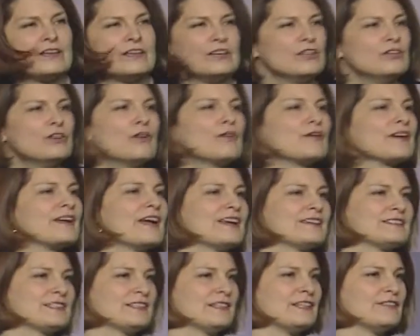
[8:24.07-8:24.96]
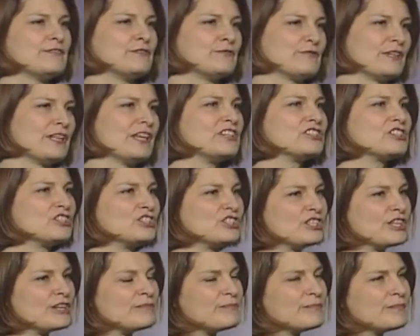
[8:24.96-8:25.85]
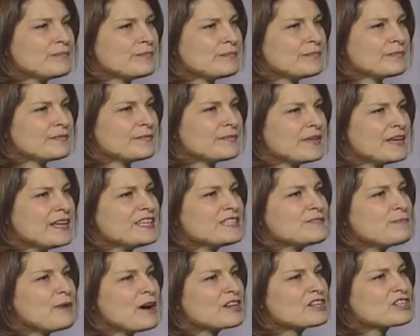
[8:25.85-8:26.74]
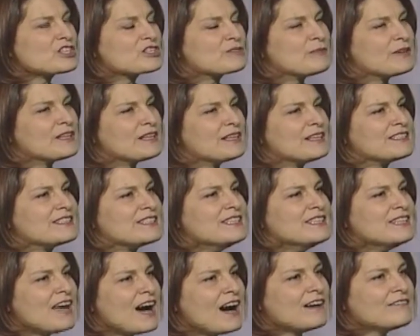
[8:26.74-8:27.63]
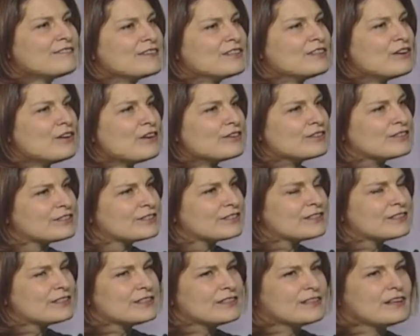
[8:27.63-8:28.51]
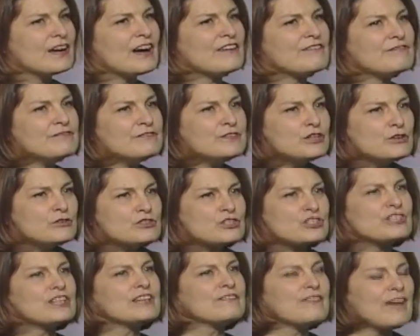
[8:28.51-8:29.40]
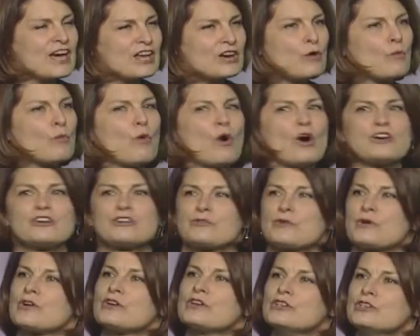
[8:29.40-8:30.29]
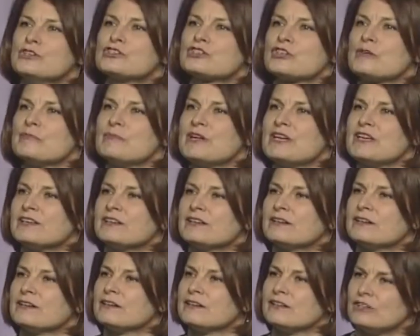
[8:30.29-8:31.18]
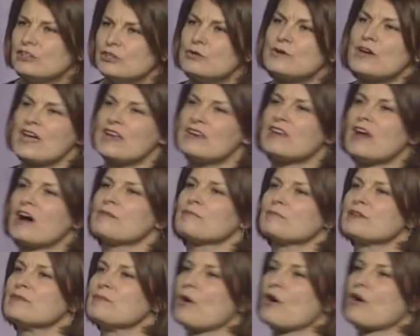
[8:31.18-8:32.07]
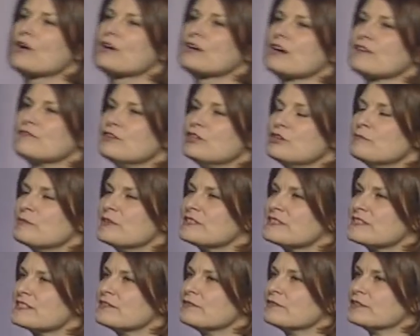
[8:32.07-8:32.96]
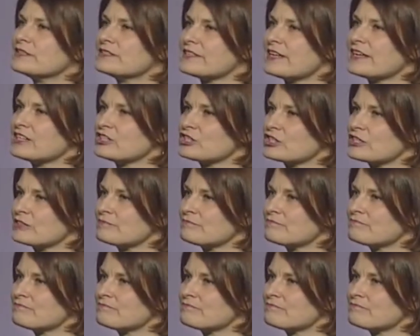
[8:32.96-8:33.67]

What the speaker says: You don't get to live in relationship. His punishment is navanod. A fugitive and a wanderer you shall be. You cannot be part of human civilization.